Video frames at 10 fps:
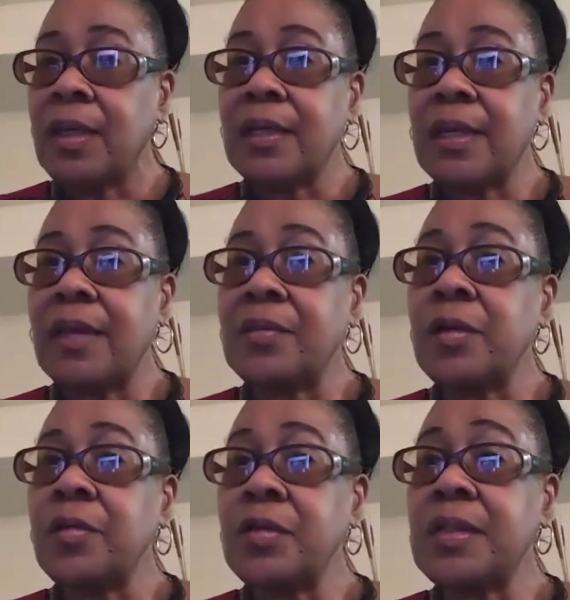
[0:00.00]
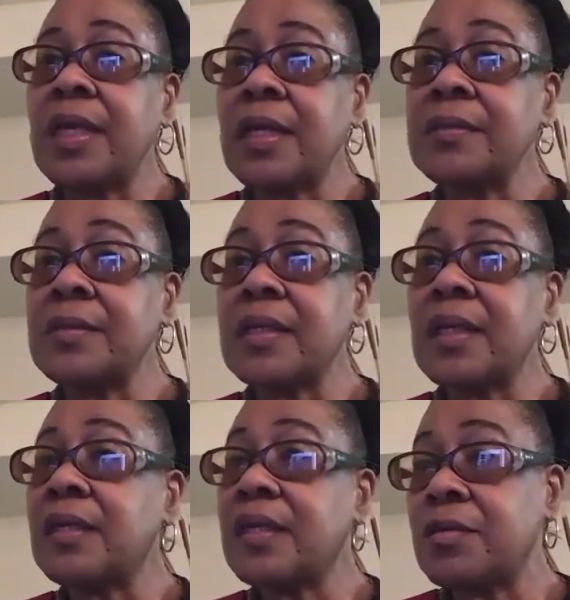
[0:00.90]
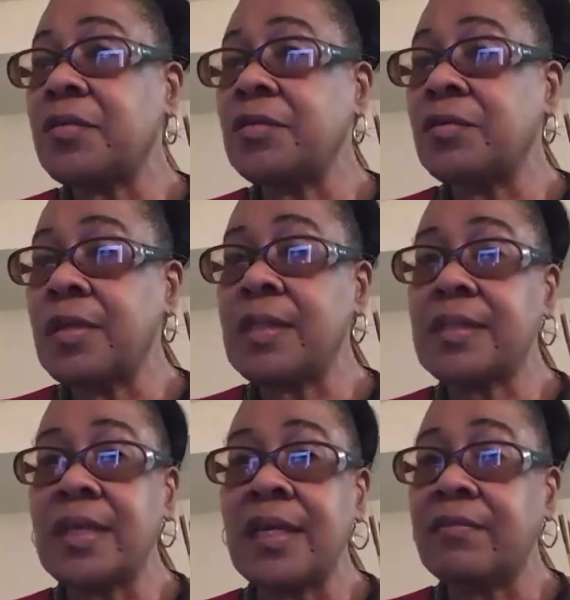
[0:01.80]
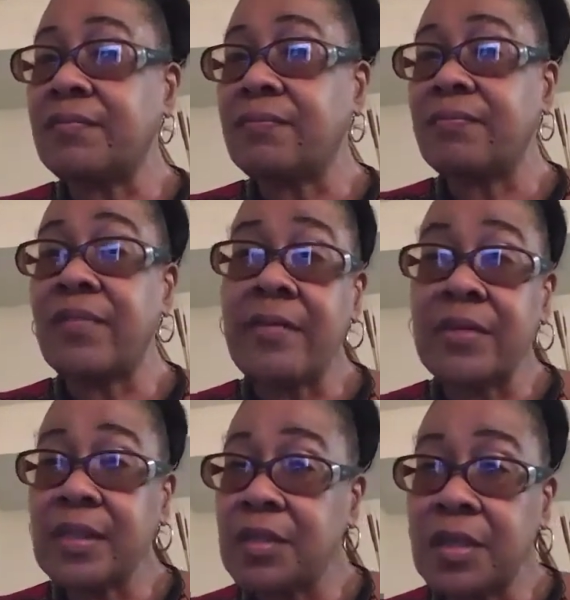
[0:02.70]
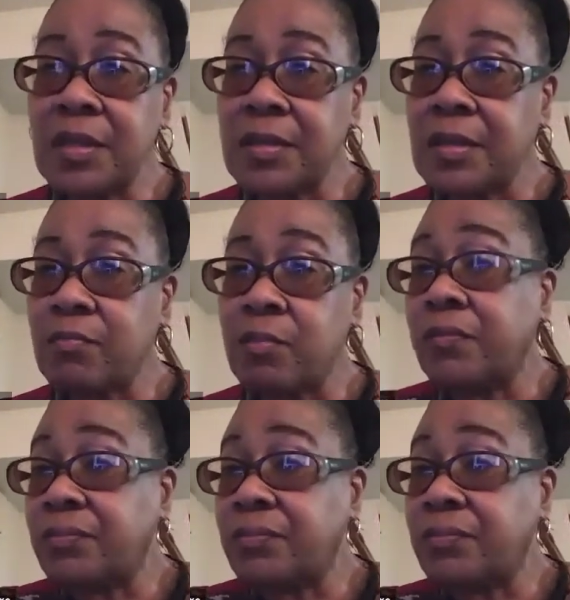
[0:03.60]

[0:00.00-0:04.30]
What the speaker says: Now, those things can kill you inside of 5 or 10 years, if, well,